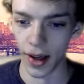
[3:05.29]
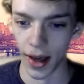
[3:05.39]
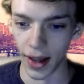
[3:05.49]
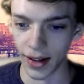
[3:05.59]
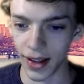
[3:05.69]

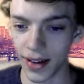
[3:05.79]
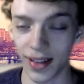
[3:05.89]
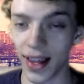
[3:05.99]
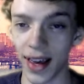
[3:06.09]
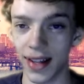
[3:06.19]
At the end of
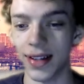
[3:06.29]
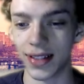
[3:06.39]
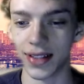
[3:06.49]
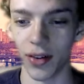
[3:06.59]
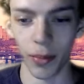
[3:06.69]
the day, it
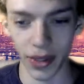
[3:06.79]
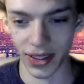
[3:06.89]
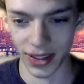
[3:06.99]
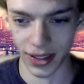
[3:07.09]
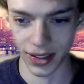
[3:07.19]
is still a
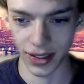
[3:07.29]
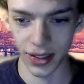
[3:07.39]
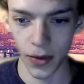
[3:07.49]
business.